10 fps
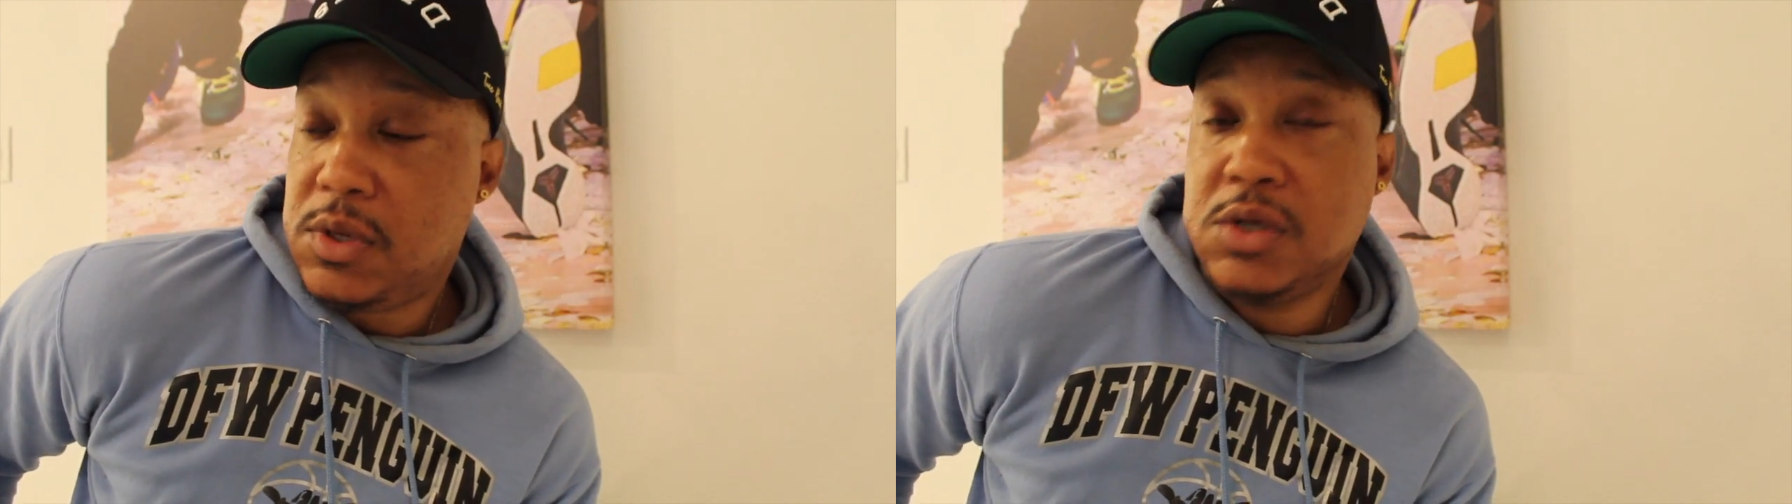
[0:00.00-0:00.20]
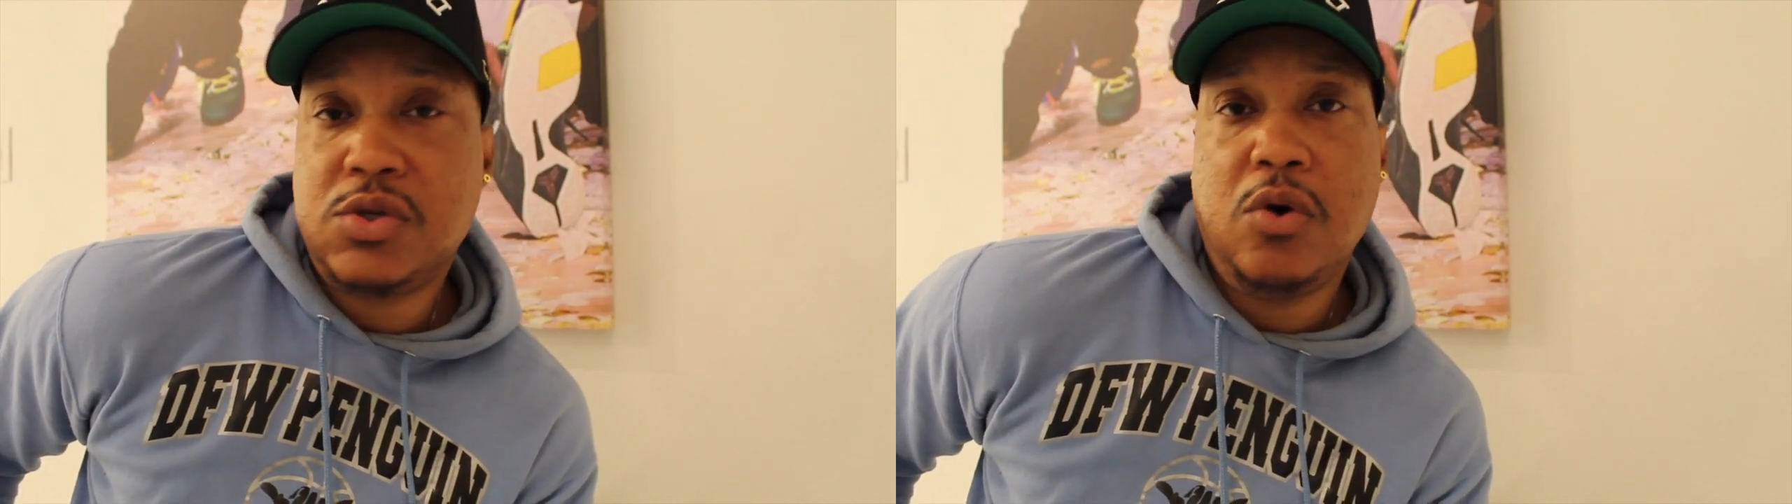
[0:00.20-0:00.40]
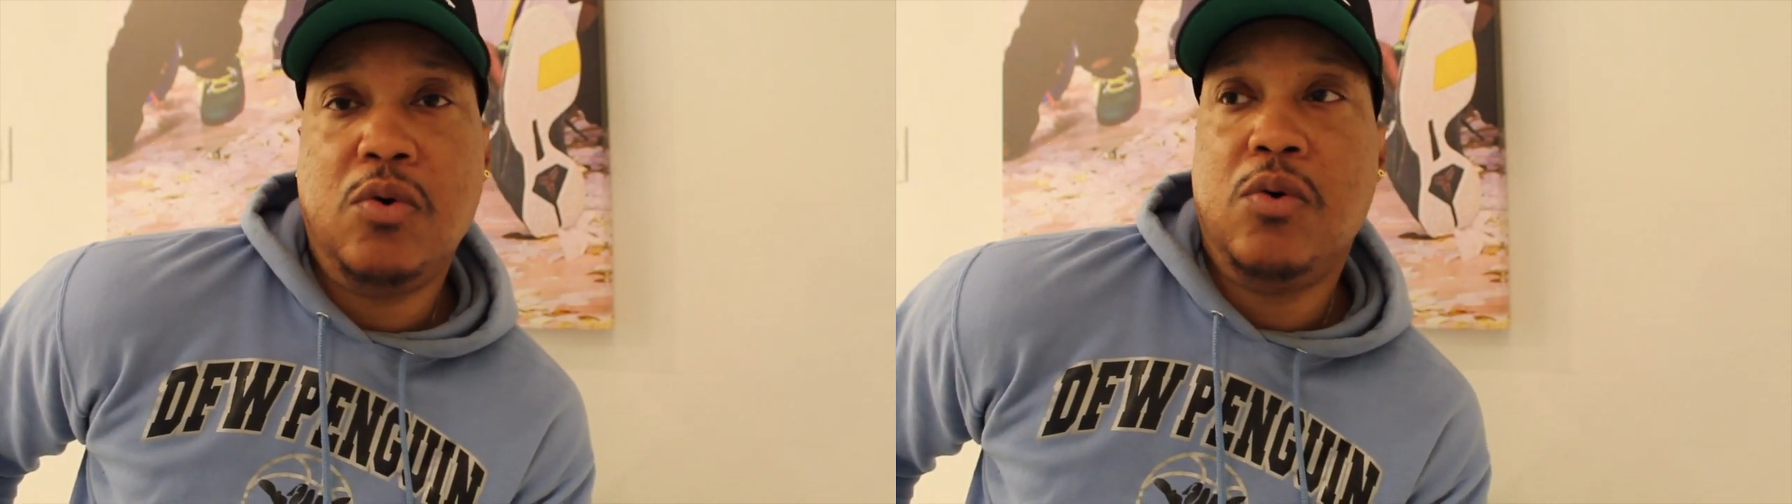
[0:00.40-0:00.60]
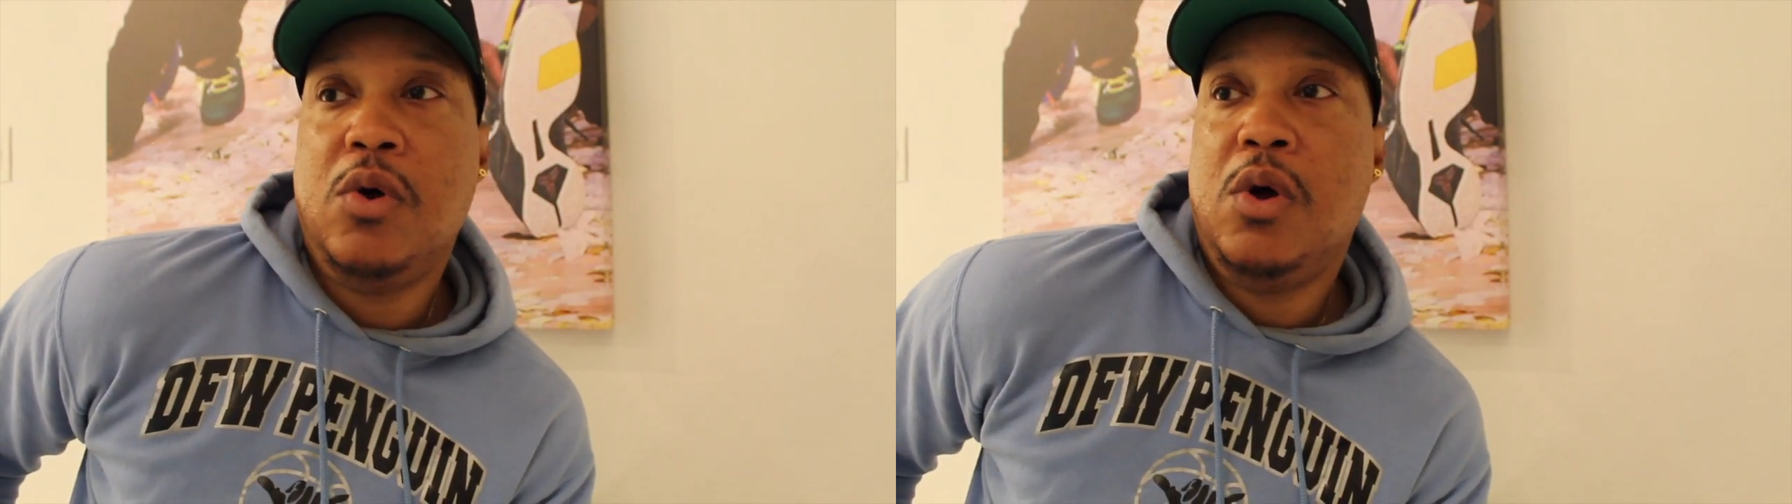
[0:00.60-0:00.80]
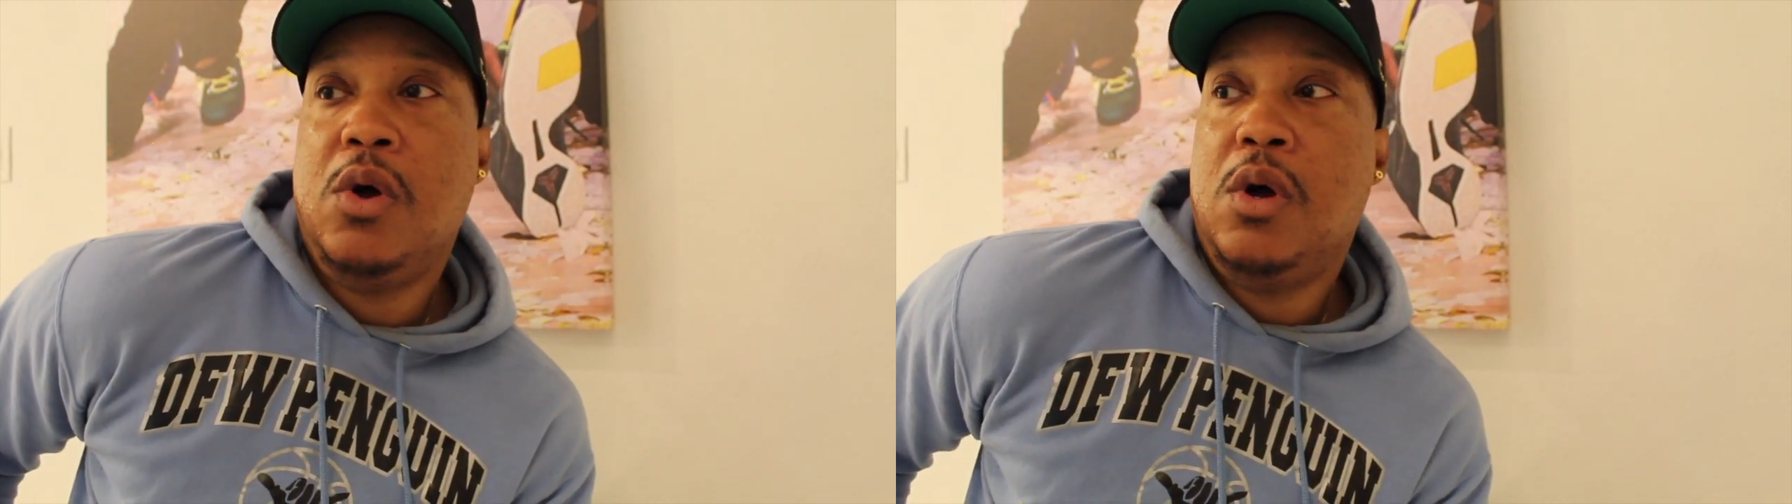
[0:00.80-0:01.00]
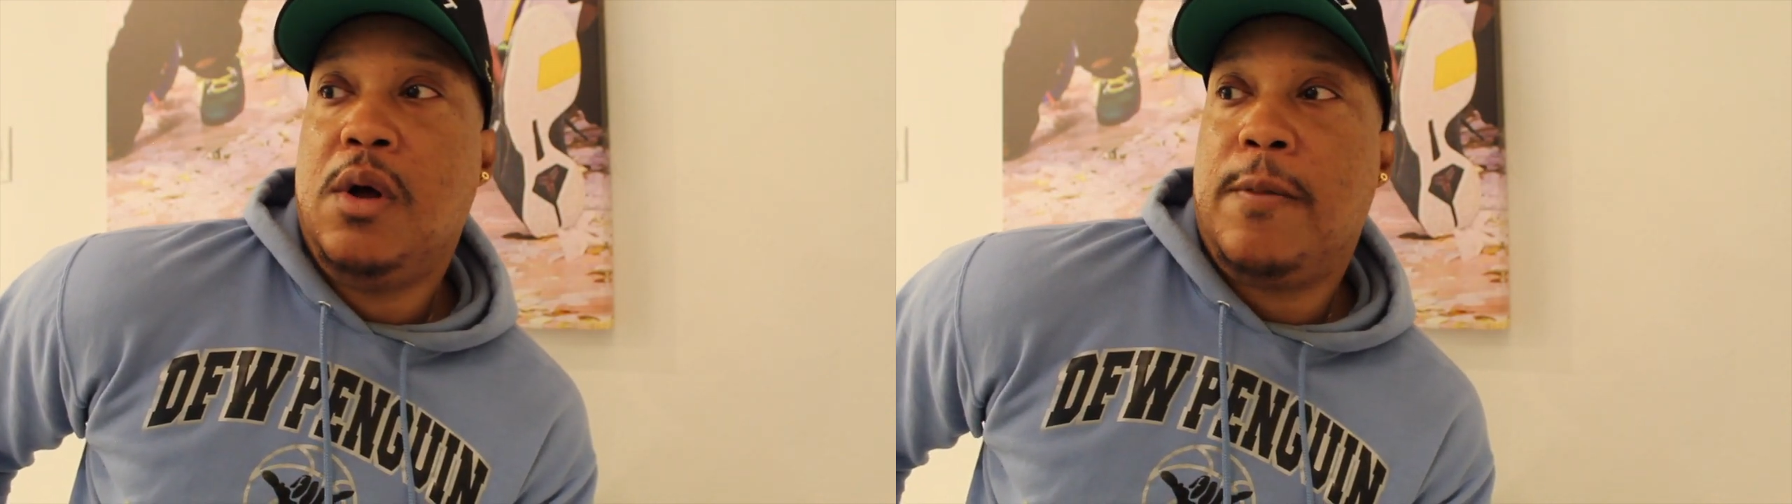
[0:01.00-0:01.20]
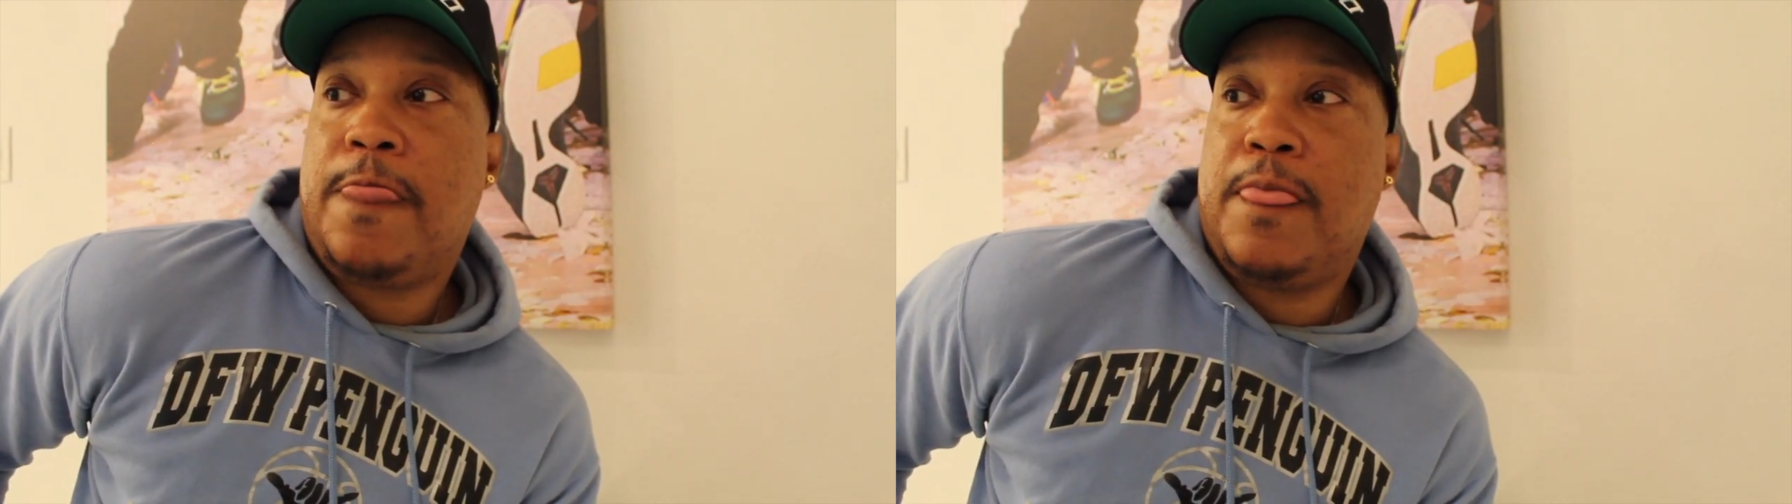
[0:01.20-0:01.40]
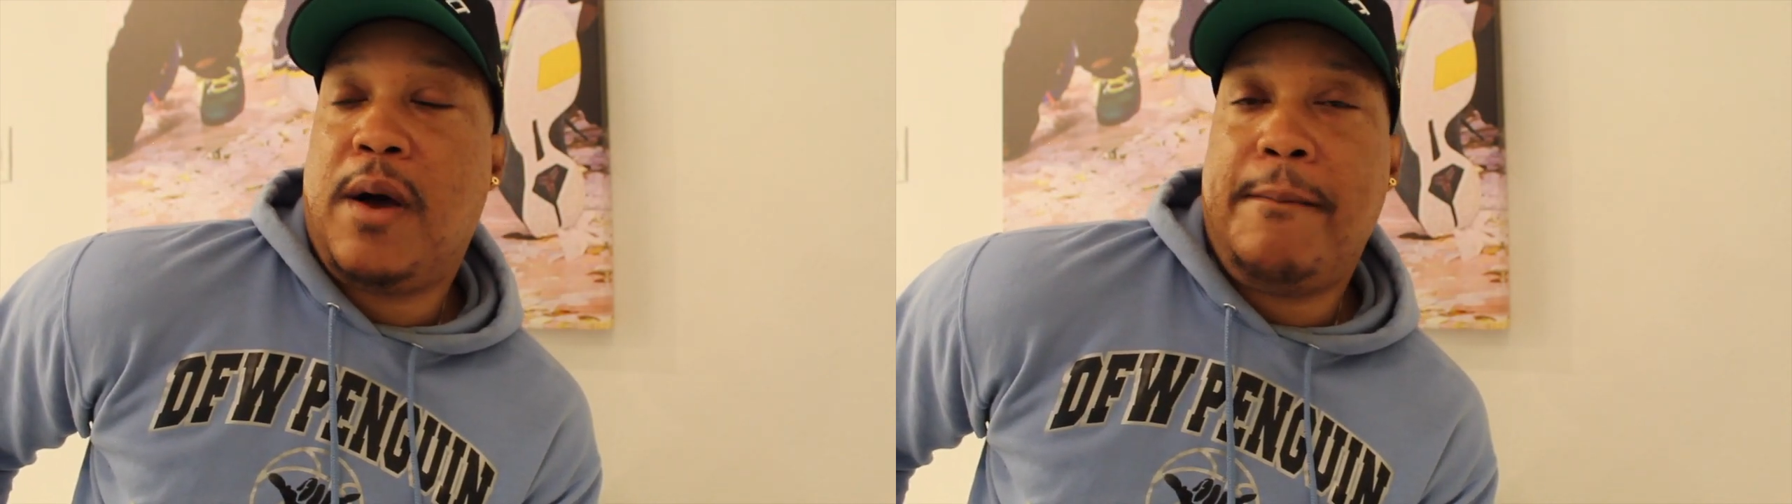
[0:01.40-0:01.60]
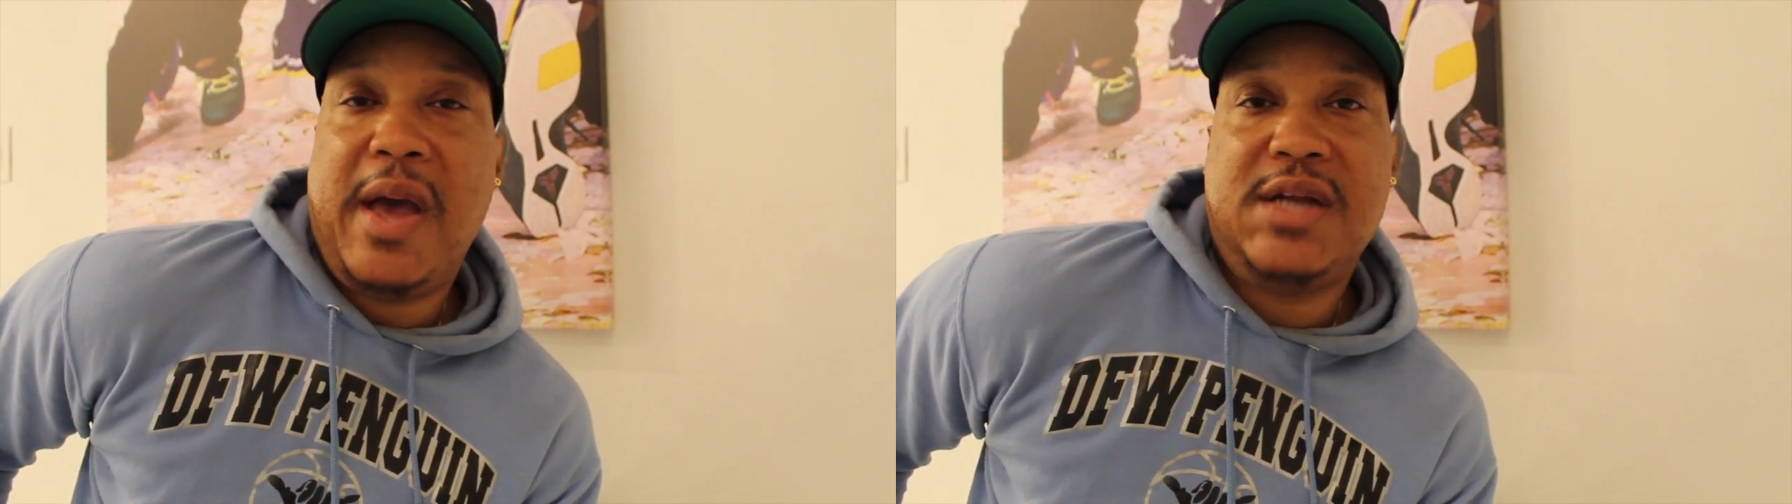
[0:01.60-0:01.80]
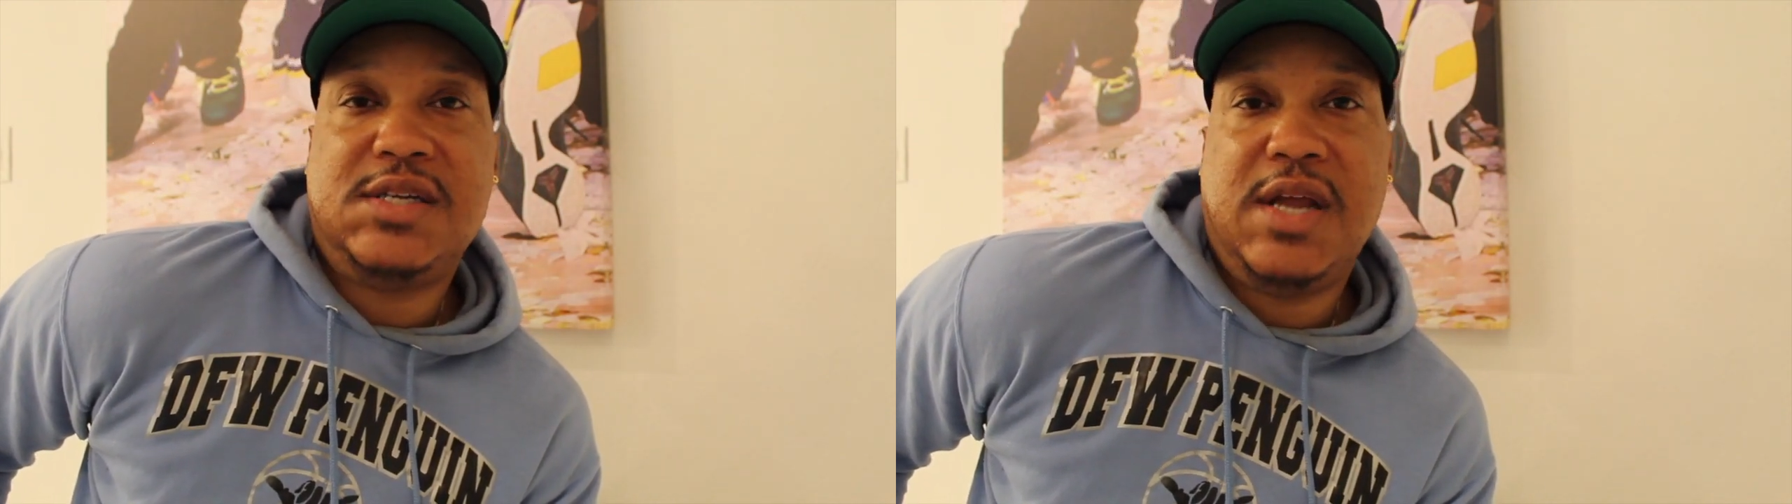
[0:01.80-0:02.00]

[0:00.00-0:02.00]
So imagine